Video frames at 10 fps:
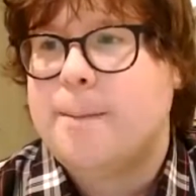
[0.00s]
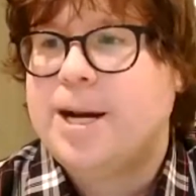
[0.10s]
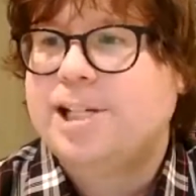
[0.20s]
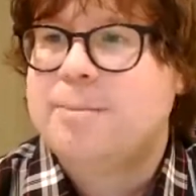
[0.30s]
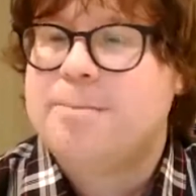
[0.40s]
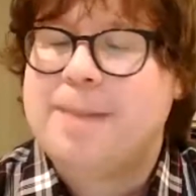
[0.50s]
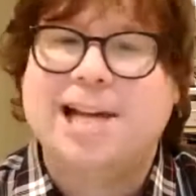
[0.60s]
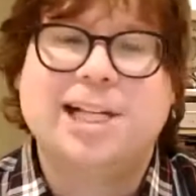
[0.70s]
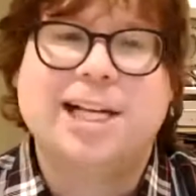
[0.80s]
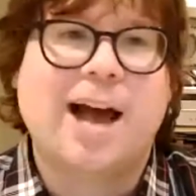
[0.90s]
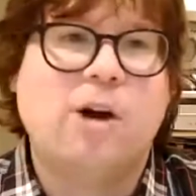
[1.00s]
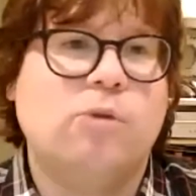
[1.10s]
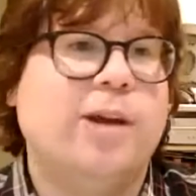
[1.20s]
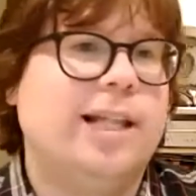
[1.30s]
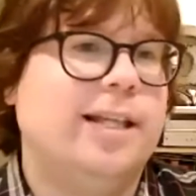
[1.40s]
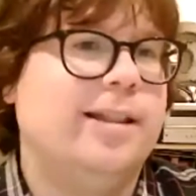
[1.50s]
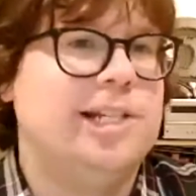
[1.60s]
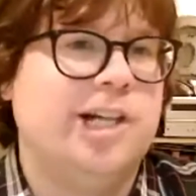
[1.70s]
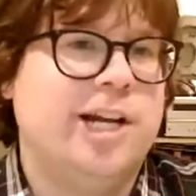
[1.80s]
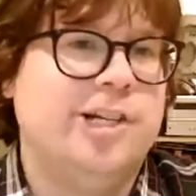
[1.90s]
But it's amazing how quickly
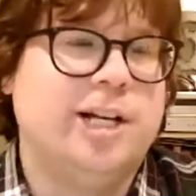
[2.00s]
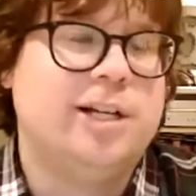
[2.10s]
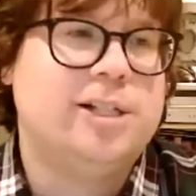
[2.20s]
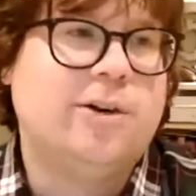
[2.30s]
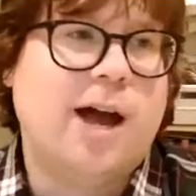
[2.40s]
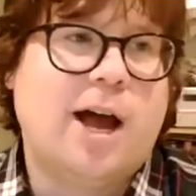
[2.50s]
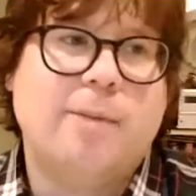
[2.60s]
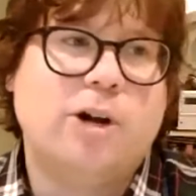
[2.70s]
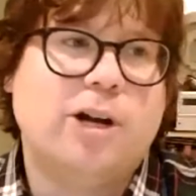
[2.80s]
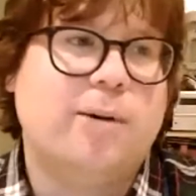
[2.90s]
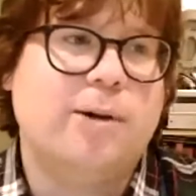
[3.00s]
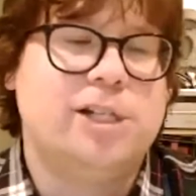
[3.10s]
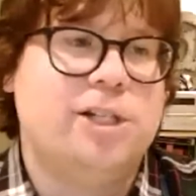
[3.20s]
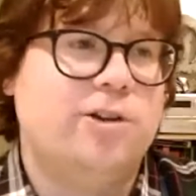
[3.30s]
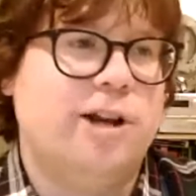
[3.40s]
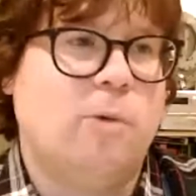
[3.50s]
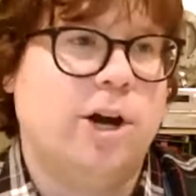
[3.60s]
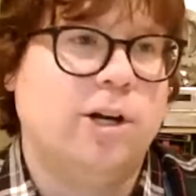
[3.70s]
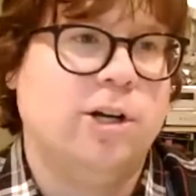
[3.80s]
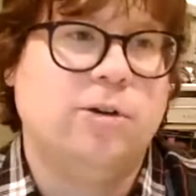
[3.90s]
that's changing. So I'm working with a student at
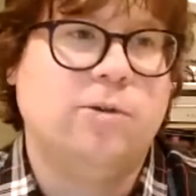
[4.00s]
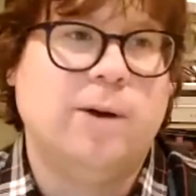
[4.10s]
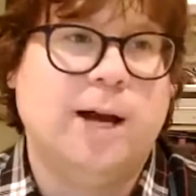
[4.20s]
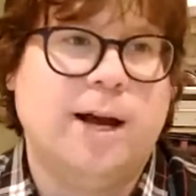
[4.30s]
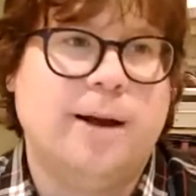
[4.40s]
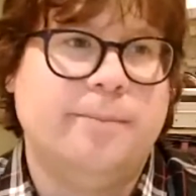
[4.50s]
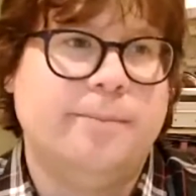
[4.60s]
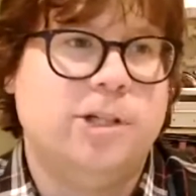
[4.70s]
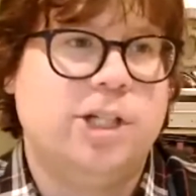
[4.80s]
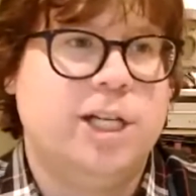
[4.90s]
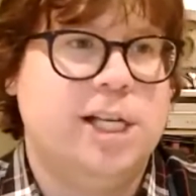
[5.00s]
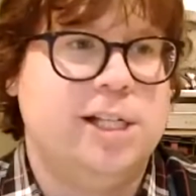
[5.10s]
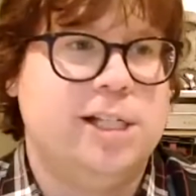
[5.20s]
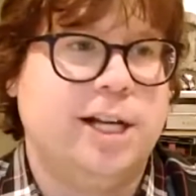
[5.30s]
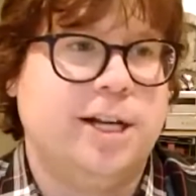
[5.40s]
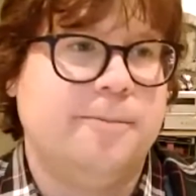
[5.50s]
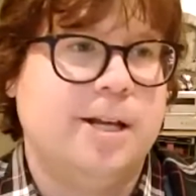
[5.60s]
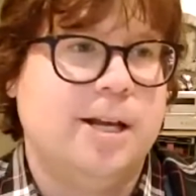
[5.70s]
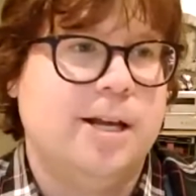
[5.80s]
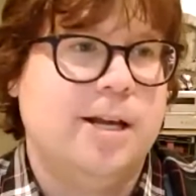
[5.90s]
Waterloo. She's an
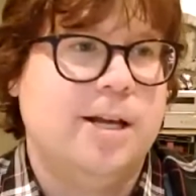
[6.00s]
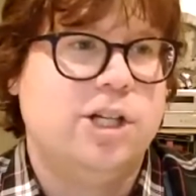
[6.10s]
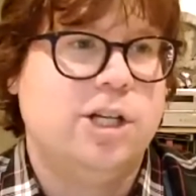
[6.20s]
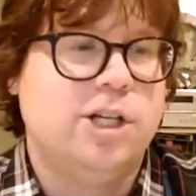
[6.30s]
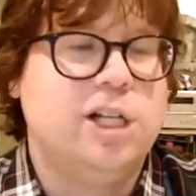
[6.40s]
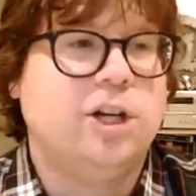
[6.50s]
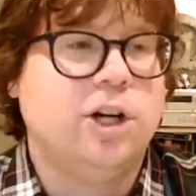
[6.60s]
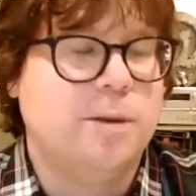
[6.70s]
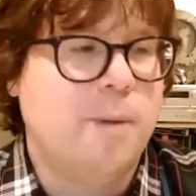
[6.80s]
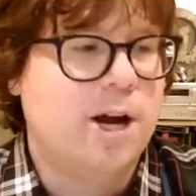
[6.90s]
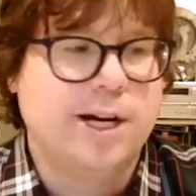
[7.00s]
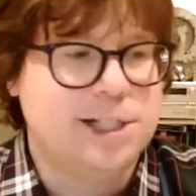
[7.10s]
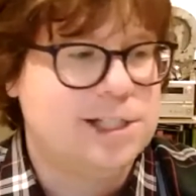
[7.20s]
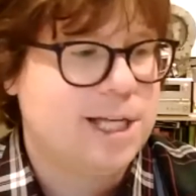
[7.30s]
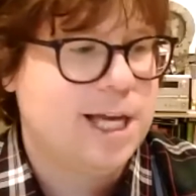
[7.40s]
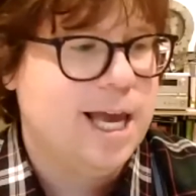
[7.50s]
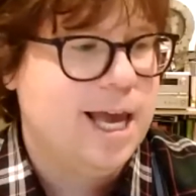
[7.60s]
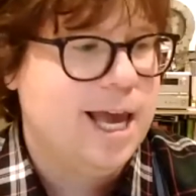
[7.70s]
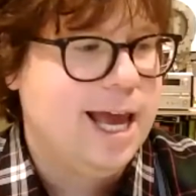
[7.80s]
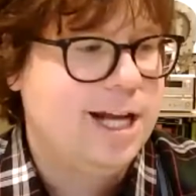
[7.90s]
early modernist,
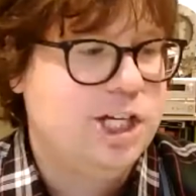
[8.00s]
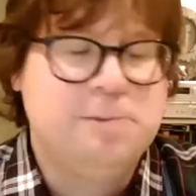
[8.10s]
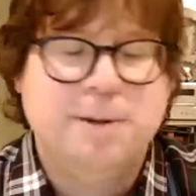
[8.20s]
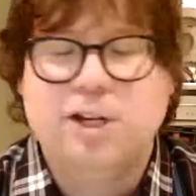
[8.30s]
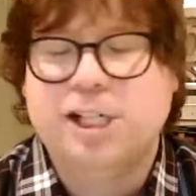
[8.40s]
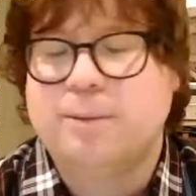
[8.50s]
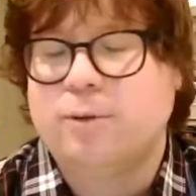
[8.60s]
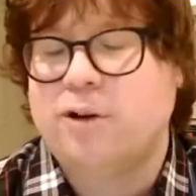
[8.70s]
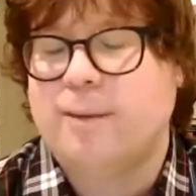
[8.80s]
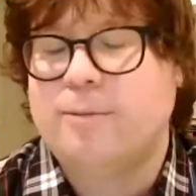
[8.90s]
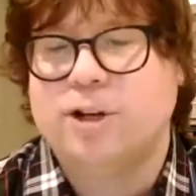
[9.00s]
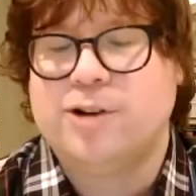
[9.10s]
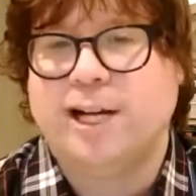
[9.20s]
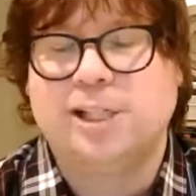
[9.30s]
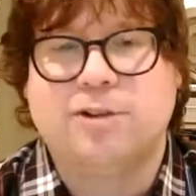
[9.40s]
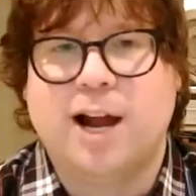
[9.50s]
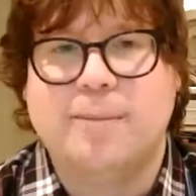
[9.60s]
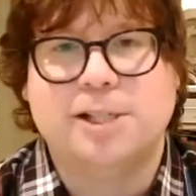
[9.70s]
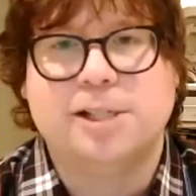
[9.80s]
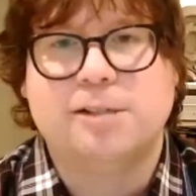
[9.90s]
and she's been using a program called
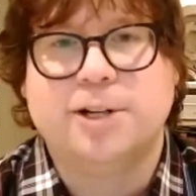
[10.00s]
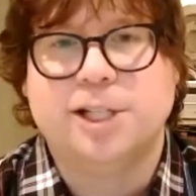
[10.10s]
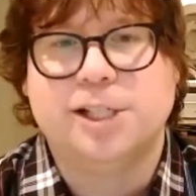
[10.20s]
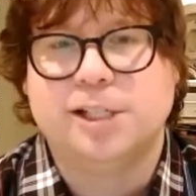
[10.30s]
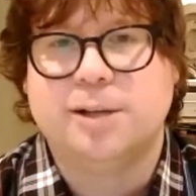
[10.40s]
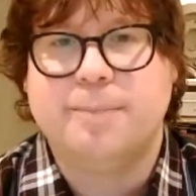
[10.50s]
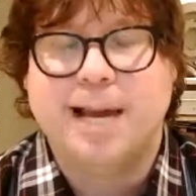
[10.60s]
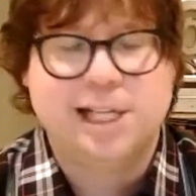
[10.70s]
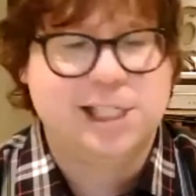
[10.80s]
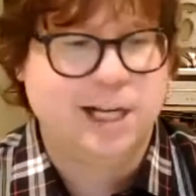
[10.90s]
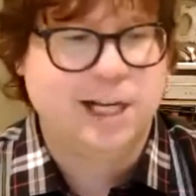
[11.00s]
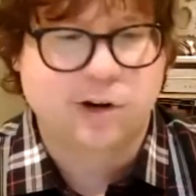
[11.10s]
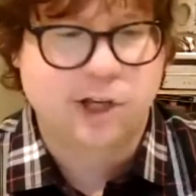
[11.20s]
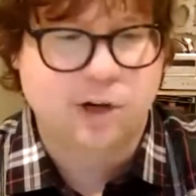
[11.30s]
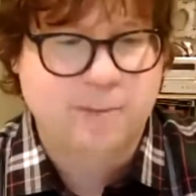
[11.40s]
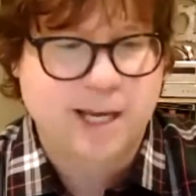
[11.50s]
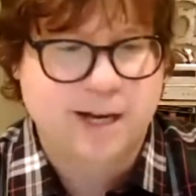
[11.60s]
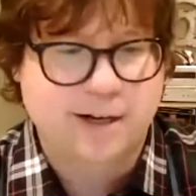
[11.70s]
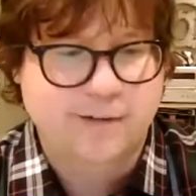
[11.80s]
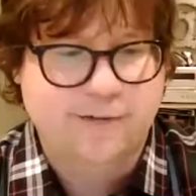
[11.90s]
Transcribus, which is this amazing, you know,
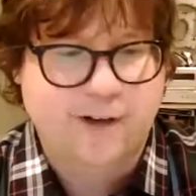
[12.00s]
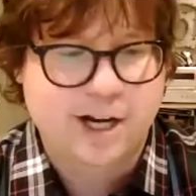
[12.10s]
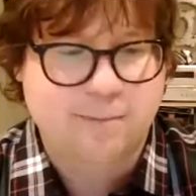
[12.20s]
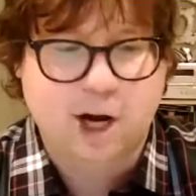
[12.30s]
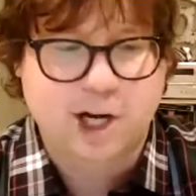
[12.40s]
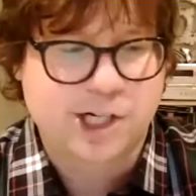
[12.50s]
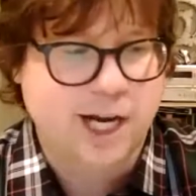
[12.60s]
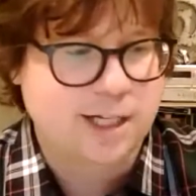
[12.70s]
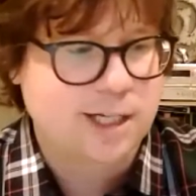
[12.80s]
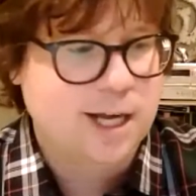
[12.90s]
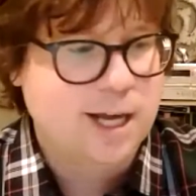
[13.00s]
European funded project